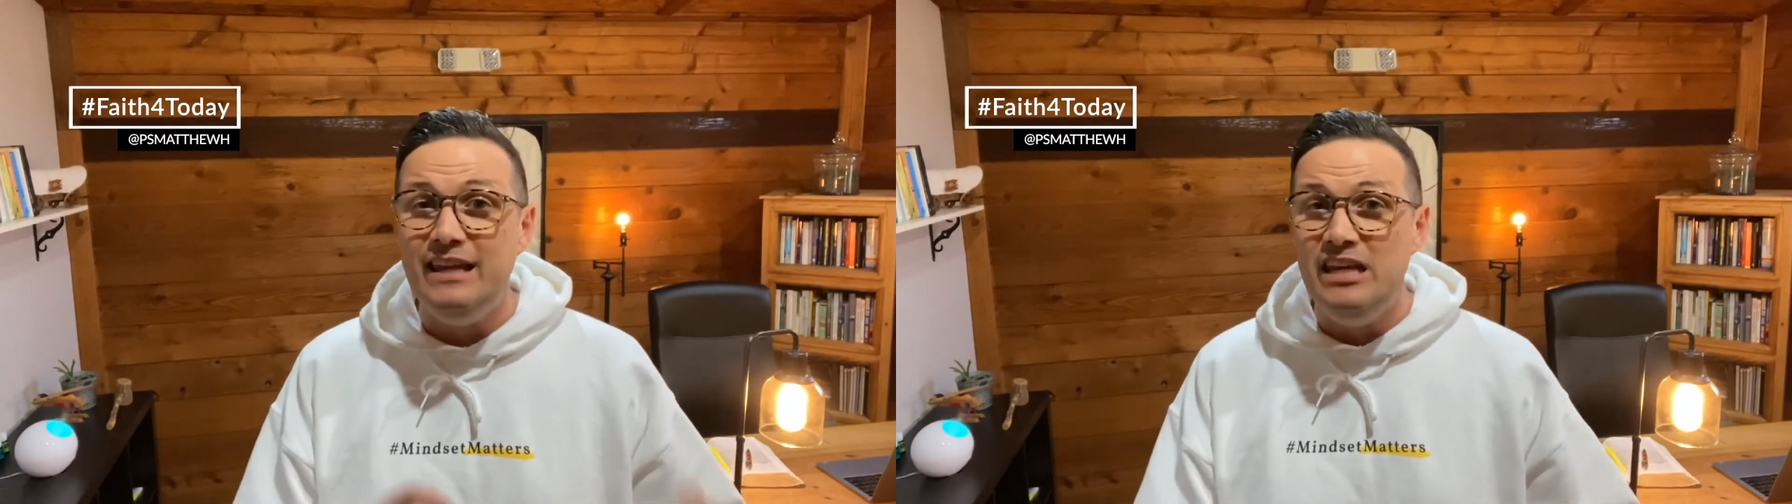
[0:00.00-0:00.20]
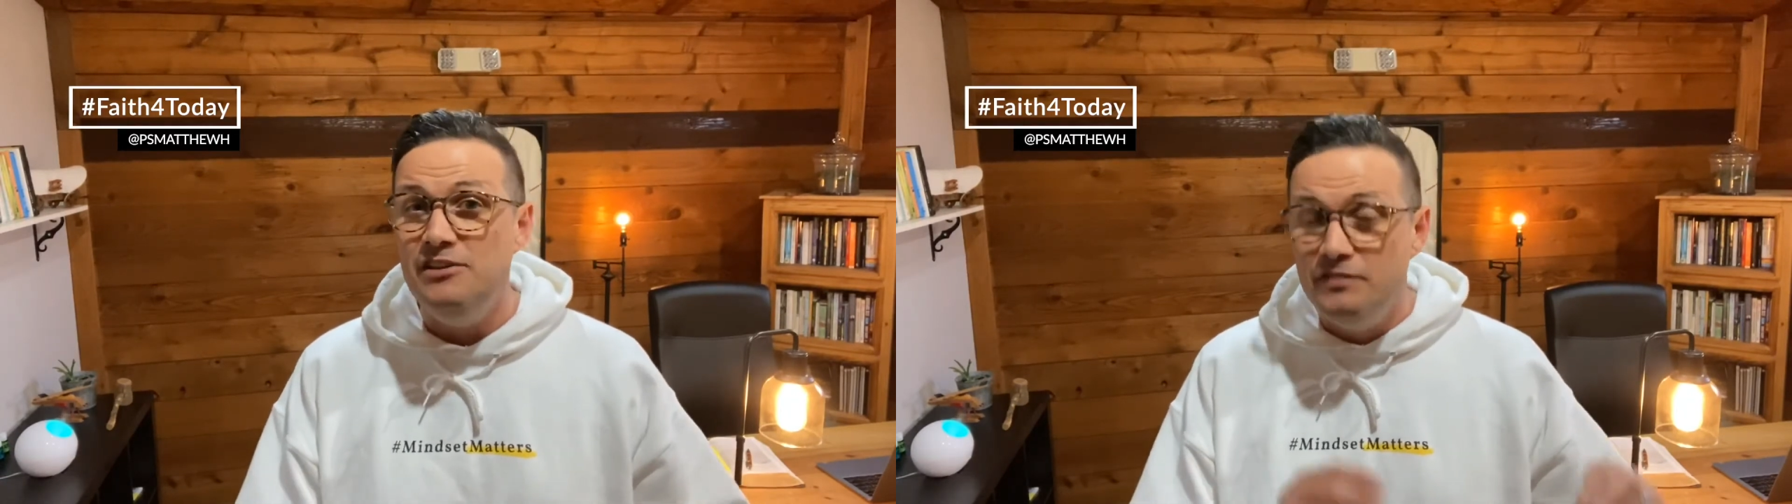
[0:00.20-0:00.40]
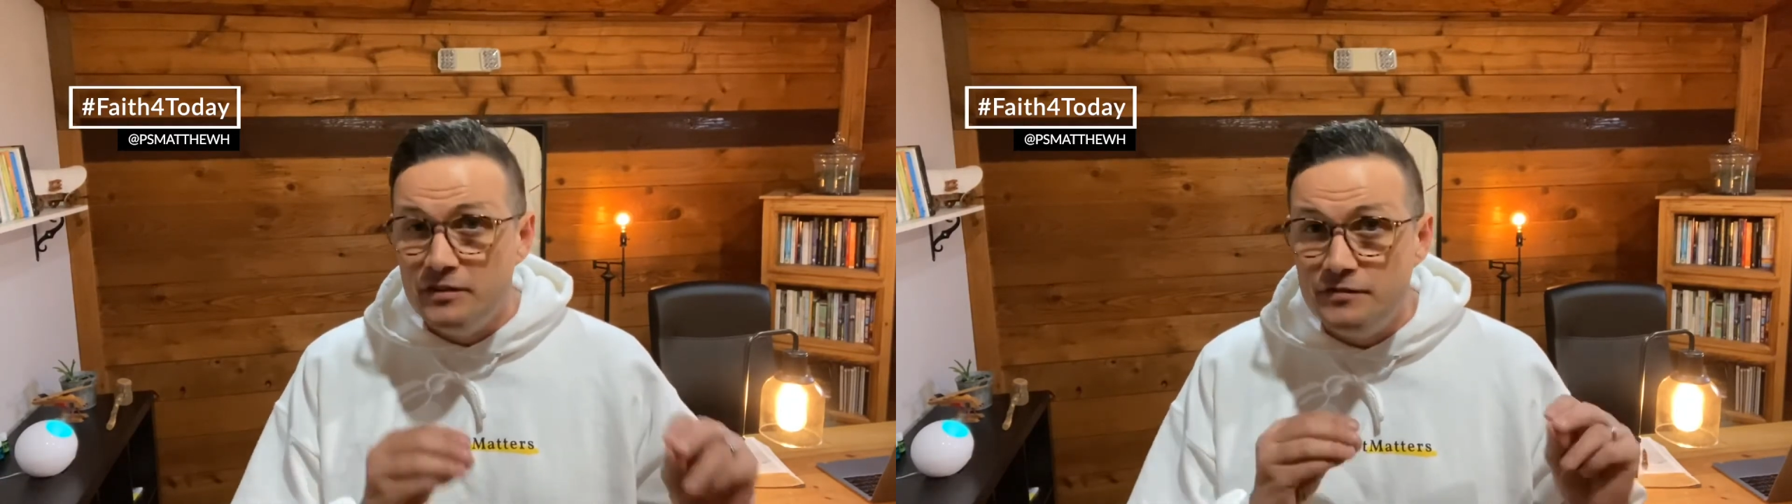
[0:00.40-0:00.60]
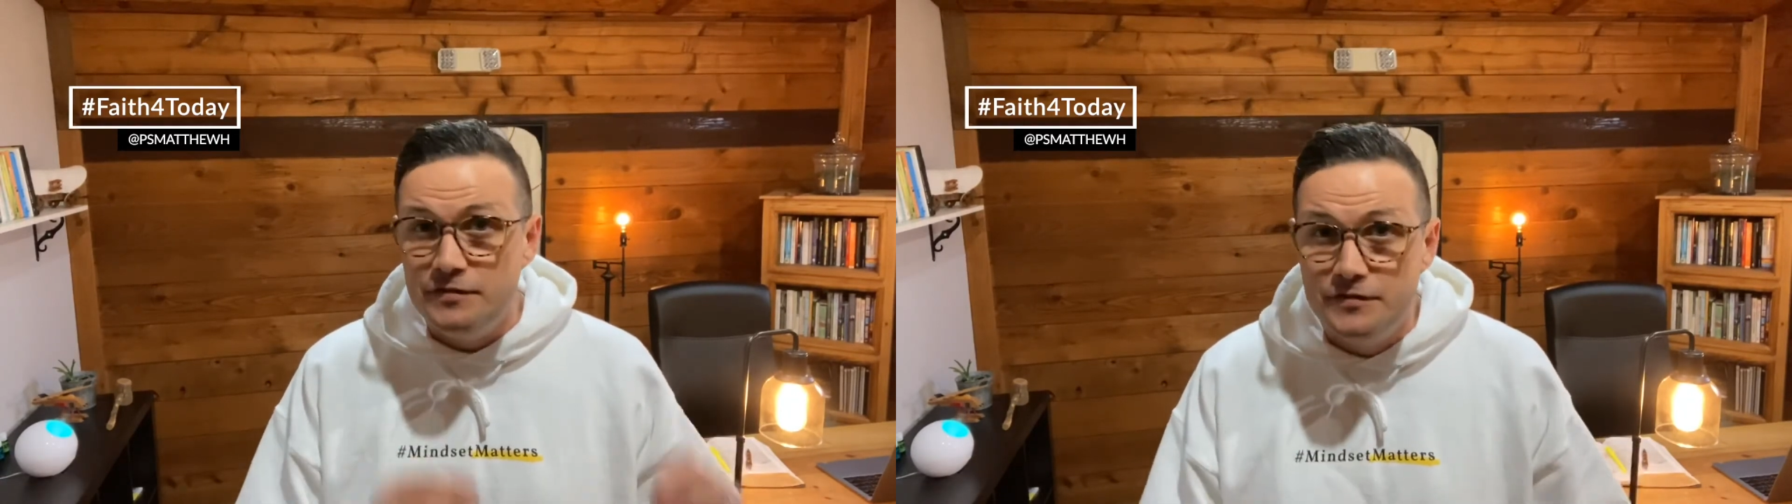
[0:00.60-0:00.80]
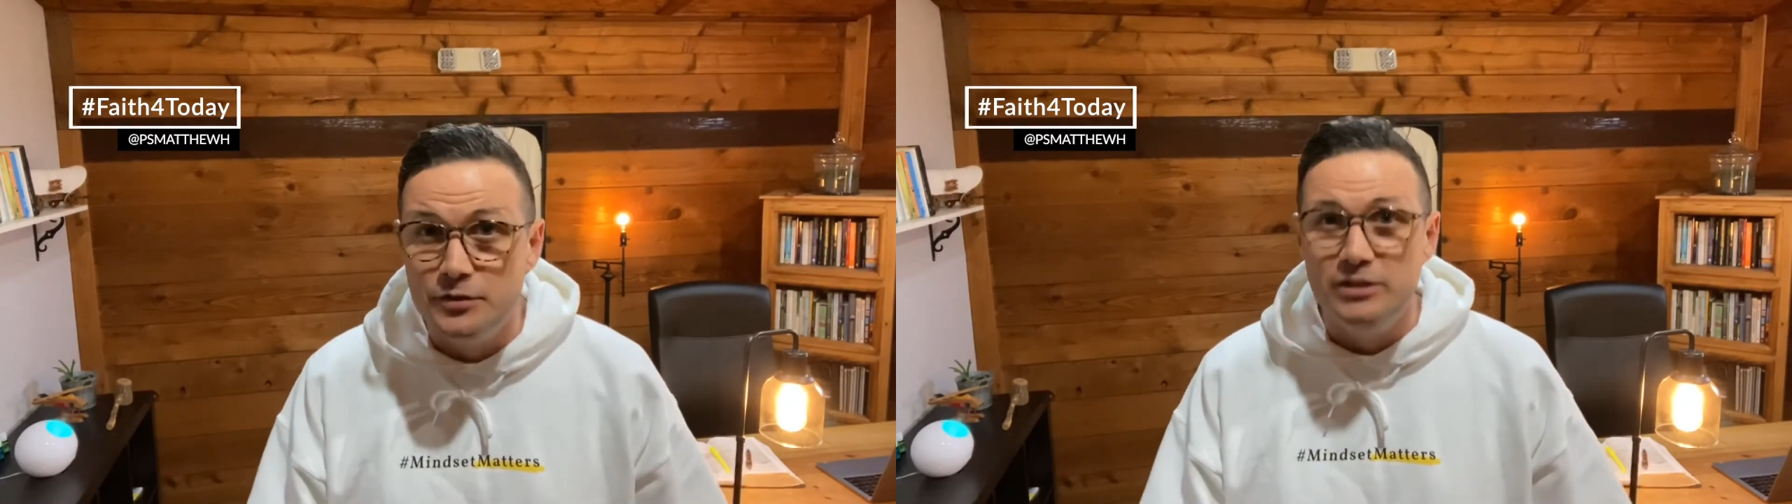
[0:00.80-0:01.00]
even
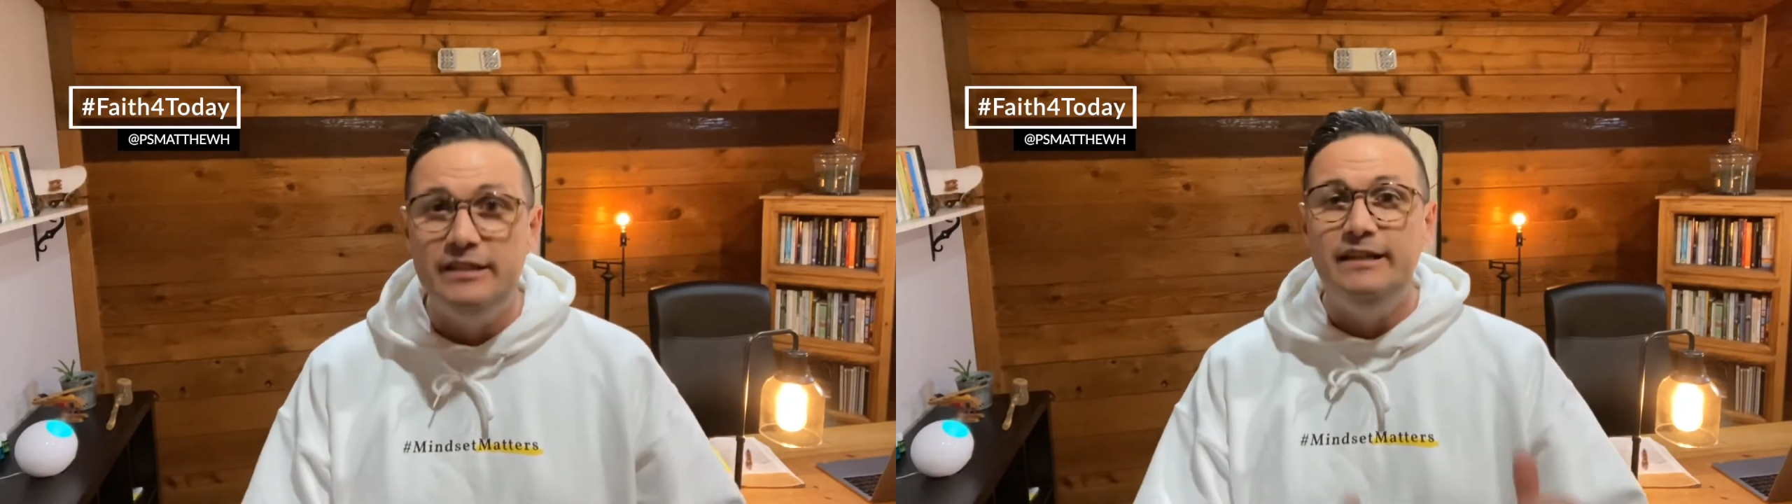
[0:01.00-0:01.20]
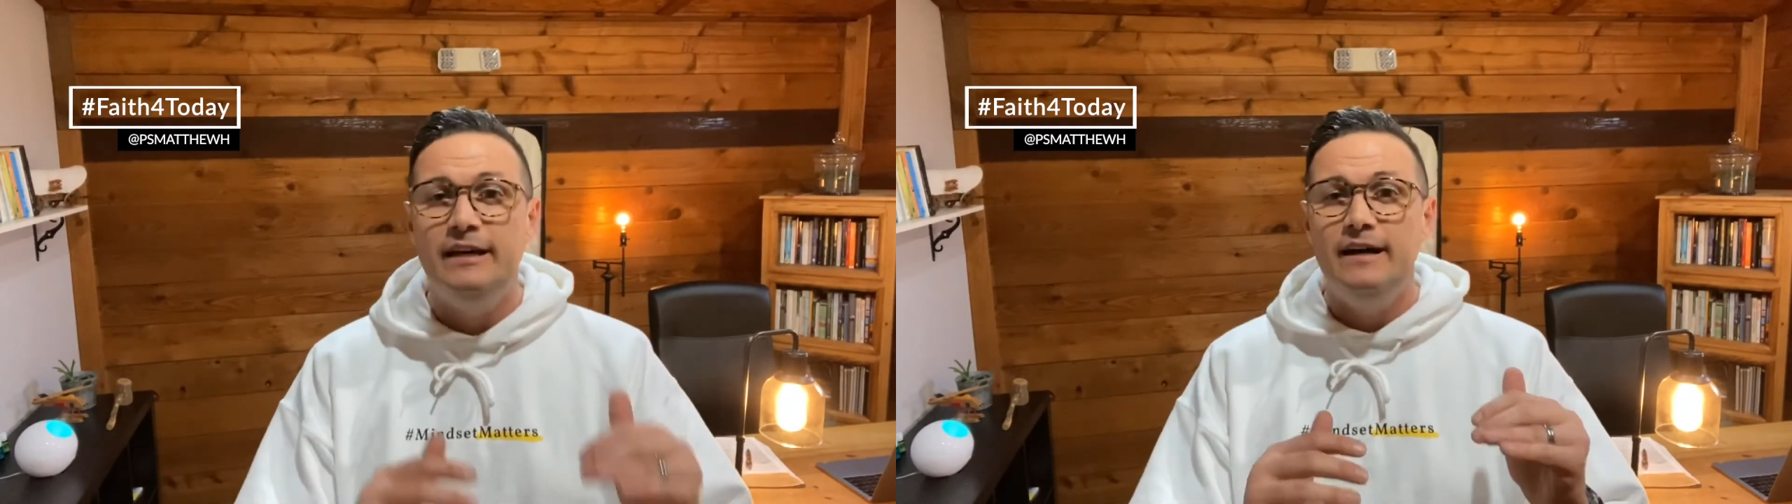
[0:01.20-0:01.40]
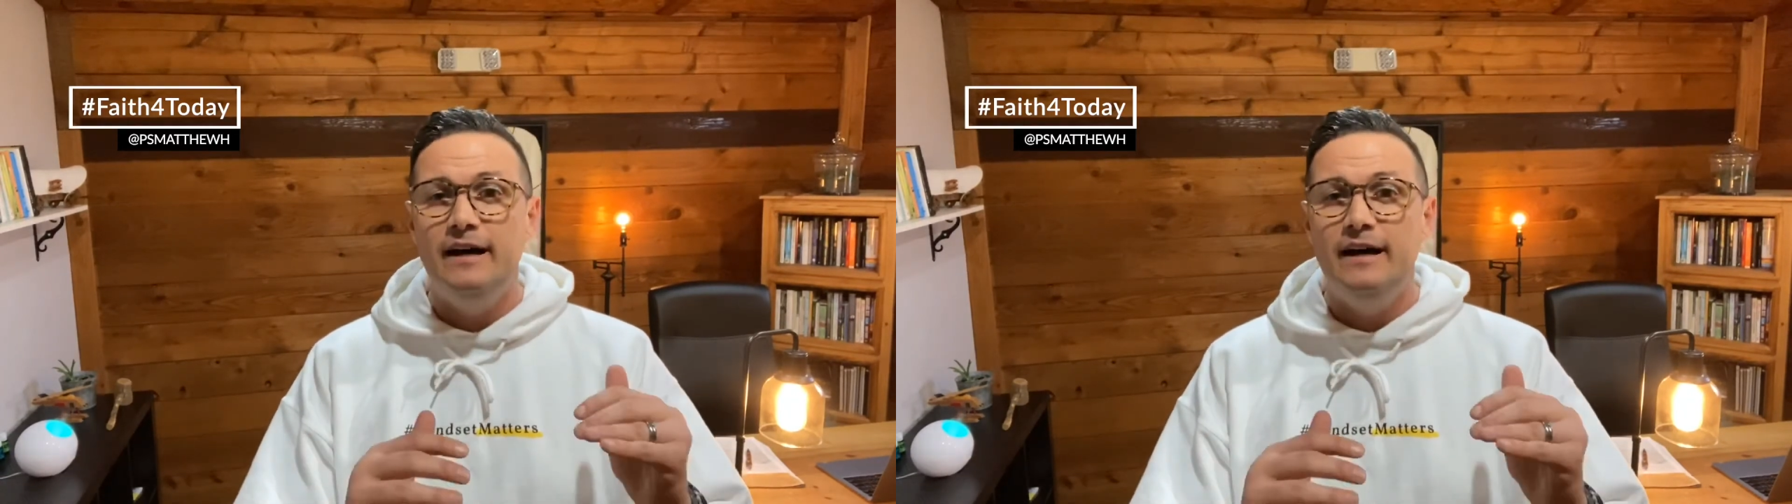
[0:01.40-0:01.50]
fully